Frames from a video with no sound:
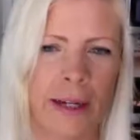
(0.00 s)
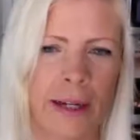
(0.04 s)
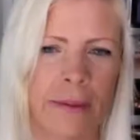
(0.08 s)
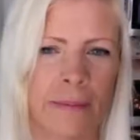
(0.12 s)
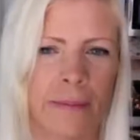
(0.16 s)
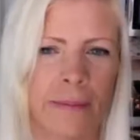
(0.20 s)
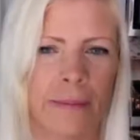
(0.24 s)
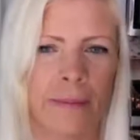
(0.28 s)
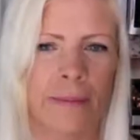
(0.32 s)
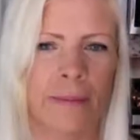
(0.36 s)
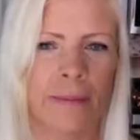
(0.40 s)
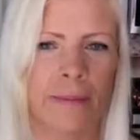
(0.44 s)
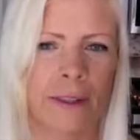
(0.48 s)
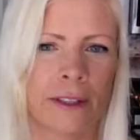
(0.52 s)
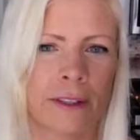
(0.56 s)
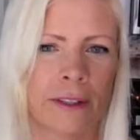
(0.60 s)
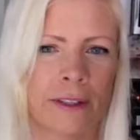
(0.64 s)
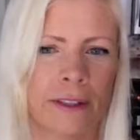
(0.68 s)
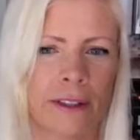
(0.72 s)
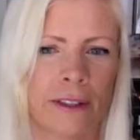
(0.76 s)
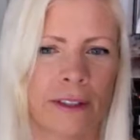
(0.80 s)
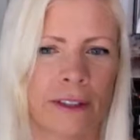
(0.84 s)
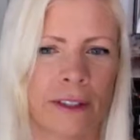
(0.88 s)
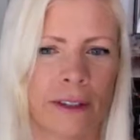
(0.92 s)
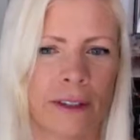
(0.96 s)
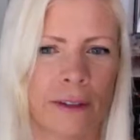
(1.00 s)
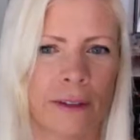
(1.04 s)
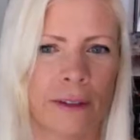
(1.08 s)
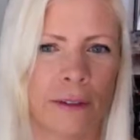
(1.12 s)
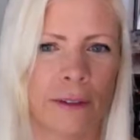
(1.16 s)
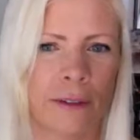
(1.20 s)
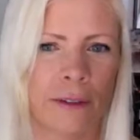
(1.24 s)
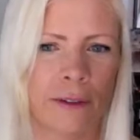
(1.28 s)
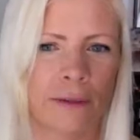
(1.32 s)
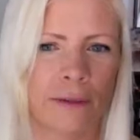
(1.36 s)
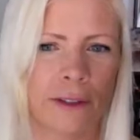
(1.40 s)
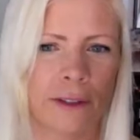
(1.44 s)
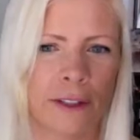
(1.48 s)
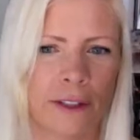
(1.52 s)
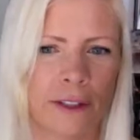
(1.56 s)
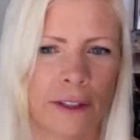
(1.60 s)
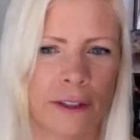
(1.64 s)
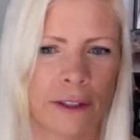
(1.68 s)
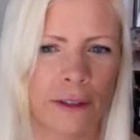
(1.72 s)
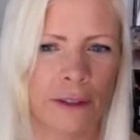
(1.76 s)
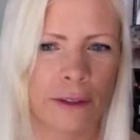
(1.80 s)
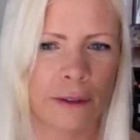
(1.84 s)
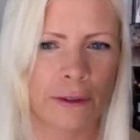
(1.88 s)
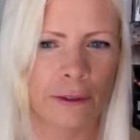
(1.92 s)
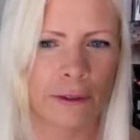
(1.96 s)
Yep. So you go over
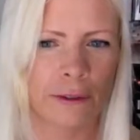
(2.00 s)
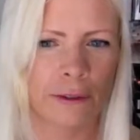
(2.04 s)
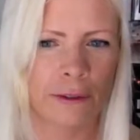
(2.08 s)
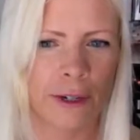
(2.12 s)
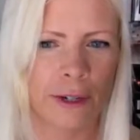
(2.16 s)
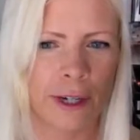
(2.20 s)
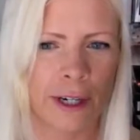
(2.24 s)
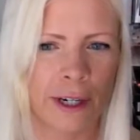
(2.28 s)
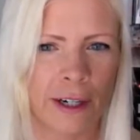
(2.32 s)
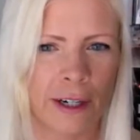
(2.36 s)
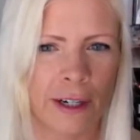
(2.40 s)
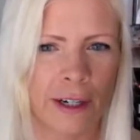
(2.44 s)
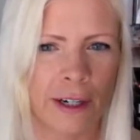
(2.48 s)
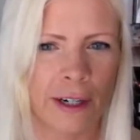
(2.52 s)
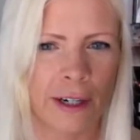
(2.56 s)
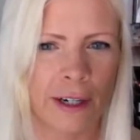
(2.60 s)
to our